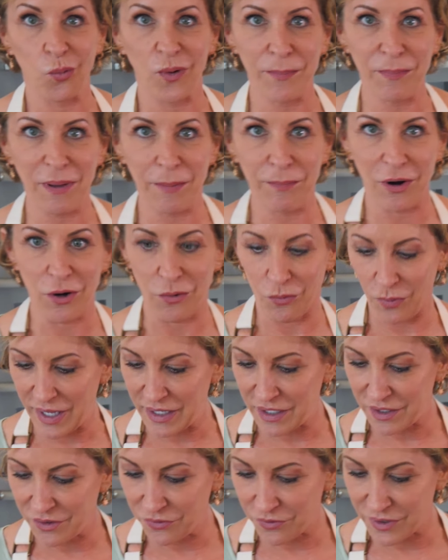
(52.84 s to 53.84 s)
whip up our
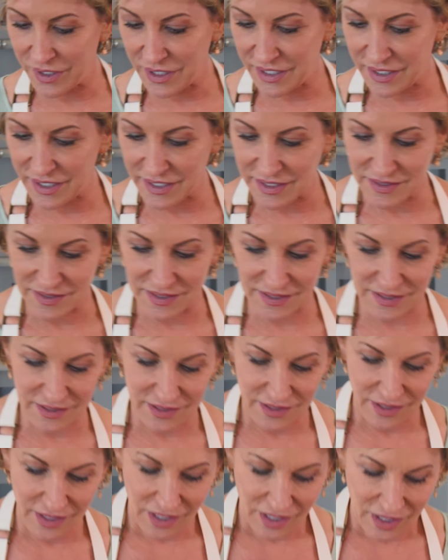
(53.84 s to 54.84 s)
wet ingredients.
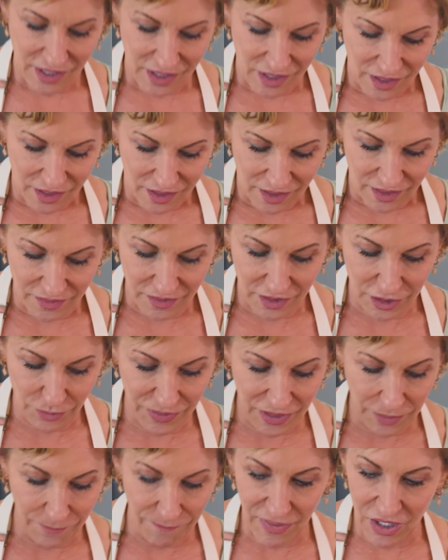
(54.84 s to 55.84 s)
A little
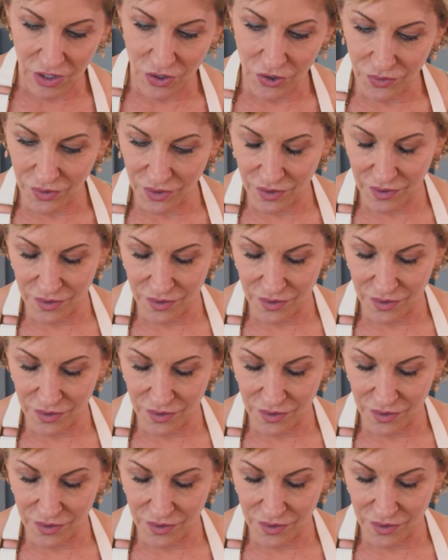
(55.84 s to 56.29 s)
bit of milk,